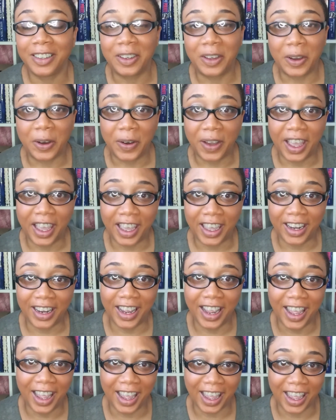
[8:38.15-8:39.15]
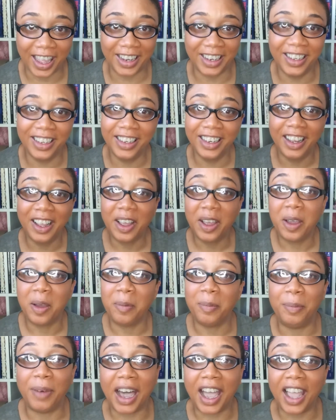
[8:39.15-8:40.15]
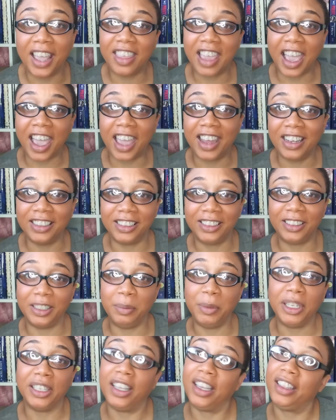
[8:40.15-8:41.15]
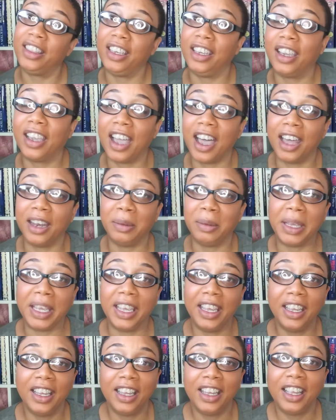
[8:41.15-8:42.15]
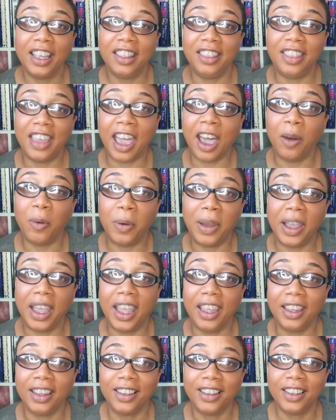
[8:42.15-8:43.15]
Go ahead and buy that and stimulate the economy that way.